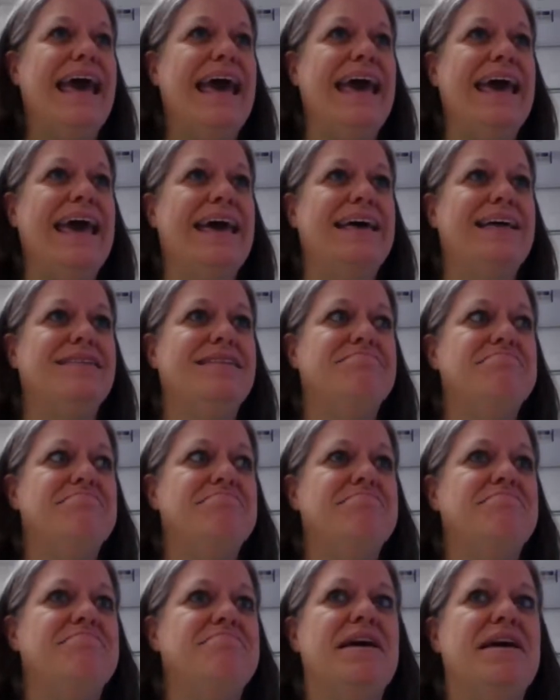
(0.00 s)
and
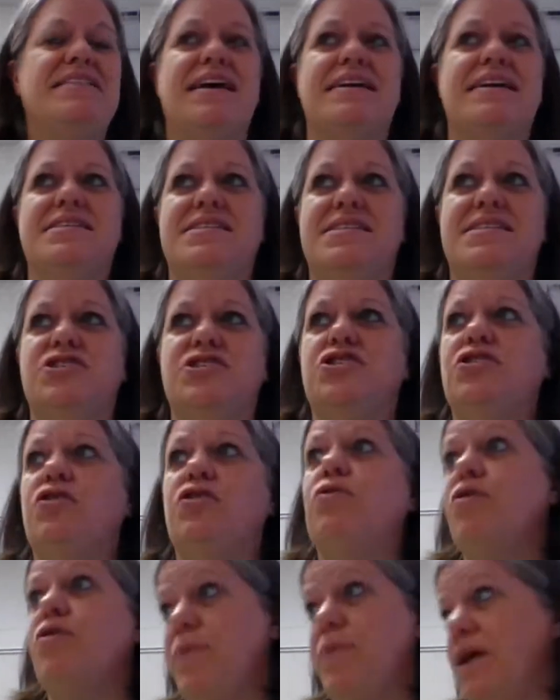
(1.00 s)
make that decision,
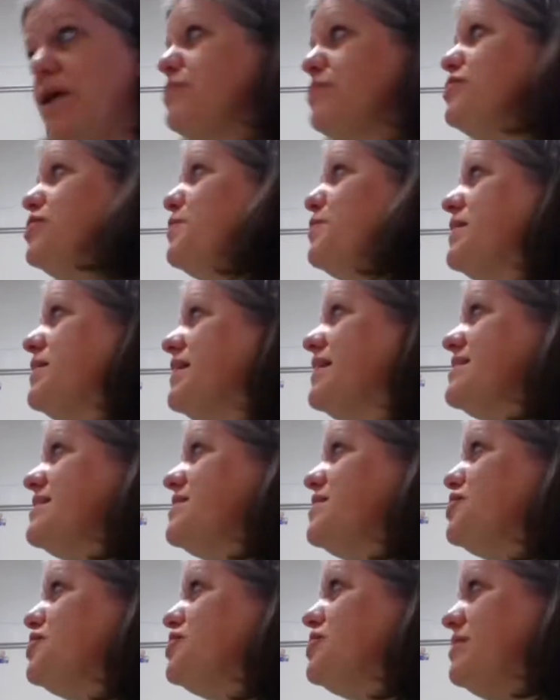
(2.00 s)
or parents are going to make that
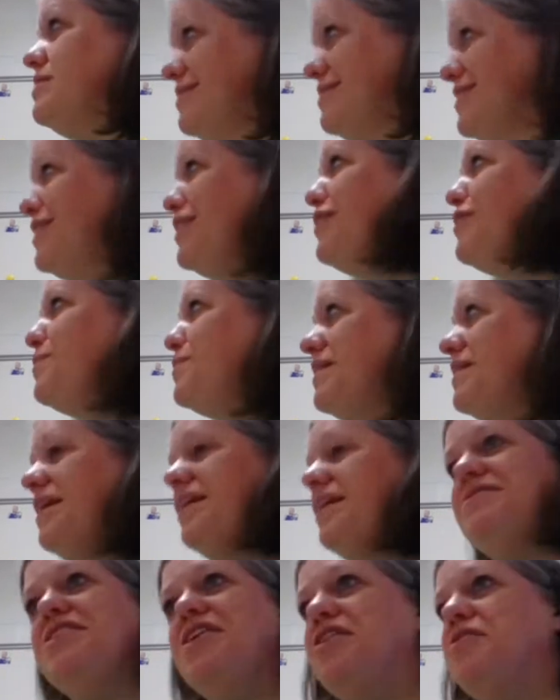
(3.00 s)
decision, you know, be
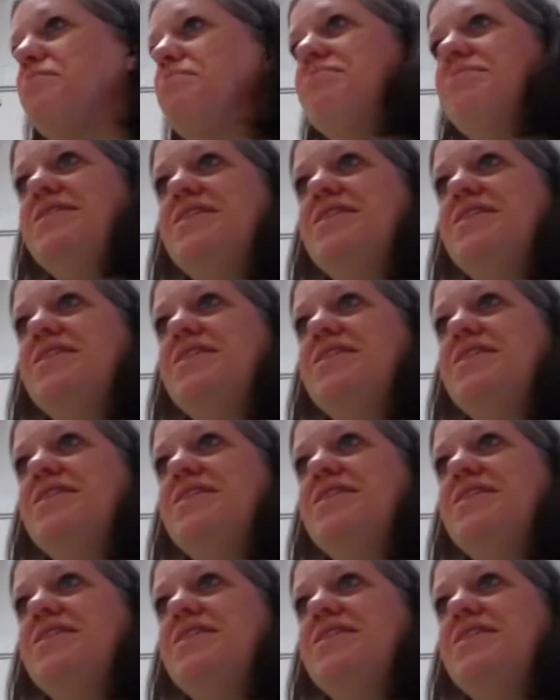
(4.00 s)
like, no,